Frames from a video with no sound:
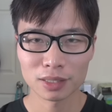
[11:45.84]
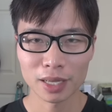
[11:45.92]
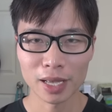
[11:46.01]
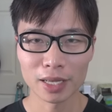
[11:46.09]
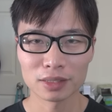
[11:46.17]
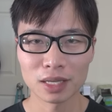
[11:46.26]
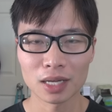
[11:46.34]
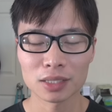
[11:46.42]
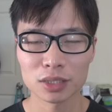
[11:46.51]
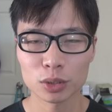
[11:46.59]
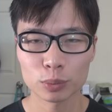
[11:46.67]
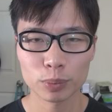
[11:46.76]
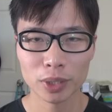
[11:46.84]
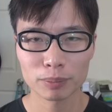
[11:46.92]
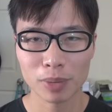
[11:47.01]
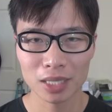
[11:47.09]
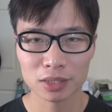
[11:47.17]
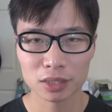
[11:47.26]
And I still play
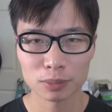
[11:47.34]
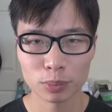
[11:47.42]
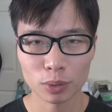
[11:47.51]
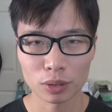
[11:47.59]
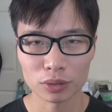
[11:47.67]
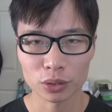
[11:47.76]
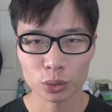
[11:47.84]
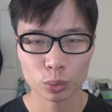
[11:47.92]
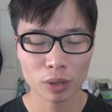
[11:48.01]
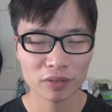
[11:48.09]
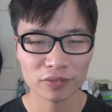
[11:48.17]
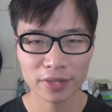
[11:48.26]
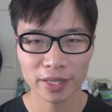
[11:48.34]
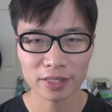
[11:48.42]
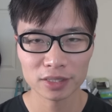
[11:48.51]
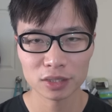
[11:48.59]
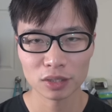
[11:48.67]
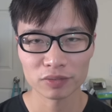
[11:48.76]
basketball on the 12
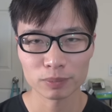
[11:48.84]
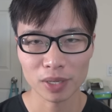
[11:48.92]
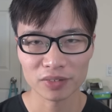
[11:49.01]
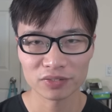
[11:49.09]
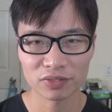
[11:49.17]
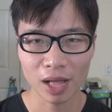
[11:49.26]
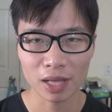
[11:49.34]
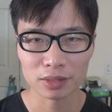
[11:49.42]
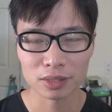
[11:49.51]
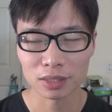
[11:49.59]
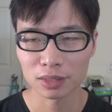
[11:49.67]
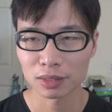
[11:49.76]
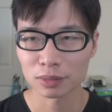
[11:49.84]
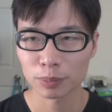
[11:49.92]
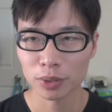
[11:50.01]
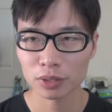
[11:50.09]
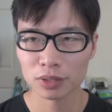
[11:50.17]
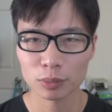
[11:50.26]
days of my fast. And
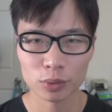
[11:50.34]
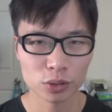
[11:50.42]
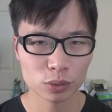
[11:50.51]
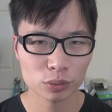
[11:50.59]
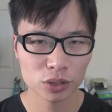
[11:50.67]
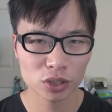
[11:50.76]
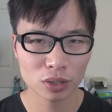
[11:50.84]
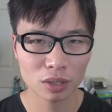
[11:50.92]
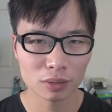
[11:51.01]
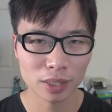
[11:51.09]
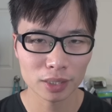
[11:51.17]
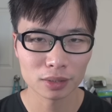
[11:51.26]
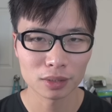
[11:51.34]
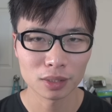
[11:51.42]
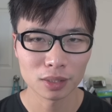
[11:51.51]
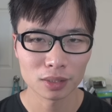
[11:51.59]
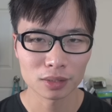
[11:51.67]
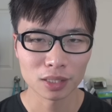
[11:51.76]
because I was so strong, right?
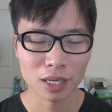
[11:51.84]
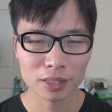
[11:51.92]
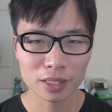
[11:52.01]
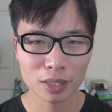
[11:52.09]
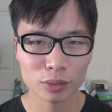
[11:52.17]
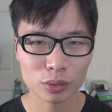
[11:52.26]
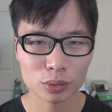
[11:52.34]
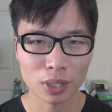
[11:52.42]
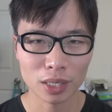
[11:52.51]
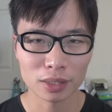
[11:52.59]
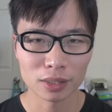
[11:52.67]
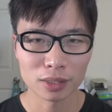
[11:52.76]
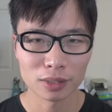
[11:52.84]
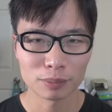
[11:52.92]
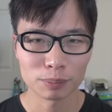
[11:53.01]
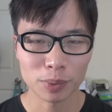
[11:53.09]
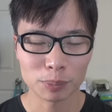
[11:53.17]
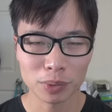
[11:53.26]
Did I tell you I
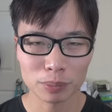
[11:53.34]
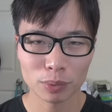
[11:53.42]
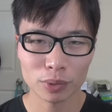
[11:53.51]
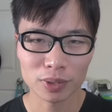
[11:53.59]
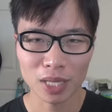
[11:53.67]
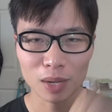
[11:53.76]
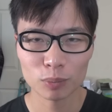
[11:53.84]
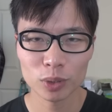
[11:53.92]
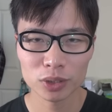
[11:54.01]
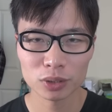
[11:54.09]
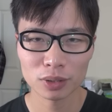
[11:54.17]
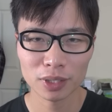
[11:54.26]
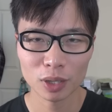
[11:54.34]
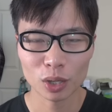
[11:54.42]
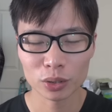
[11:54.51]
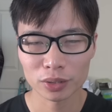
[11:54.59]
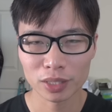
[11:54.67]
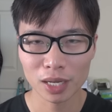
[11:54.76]
beat people in arm wrestling
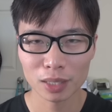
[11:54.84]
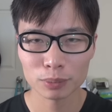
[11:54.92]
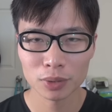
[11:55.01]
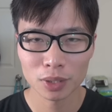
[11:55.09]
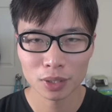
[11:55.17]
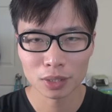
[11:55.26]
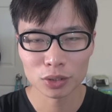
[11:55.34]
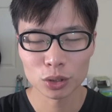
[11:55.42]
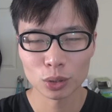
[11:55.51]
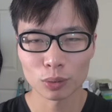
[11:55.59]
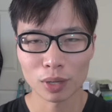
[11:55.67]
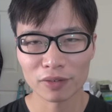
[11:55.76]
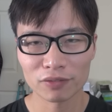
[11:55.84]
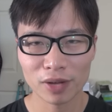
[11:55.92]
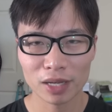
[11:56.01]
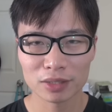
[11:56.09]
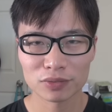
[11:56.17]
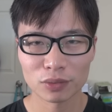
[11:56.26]
all the time? So I
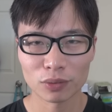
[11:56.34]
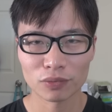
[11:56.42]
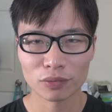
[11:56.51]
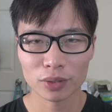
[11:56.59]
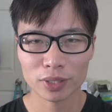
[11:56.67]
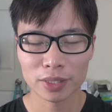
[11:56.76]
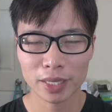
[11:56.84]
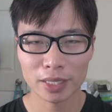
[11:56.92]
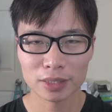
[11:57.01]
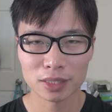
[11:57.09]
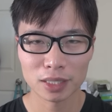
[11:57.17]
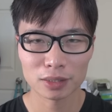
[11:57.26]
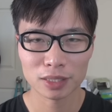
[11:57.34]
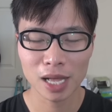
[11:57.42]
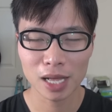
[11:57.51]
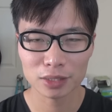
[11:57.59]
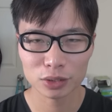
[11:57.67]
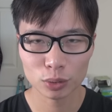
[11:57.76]
fast for 40 days, and
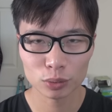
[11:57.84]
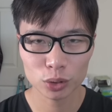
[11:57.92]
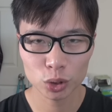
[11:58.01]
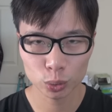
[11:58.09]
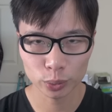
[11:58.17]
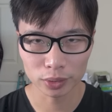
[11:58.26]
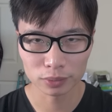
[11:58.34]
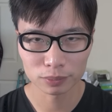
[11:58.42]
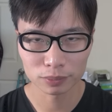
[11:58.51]
guys, don't do it.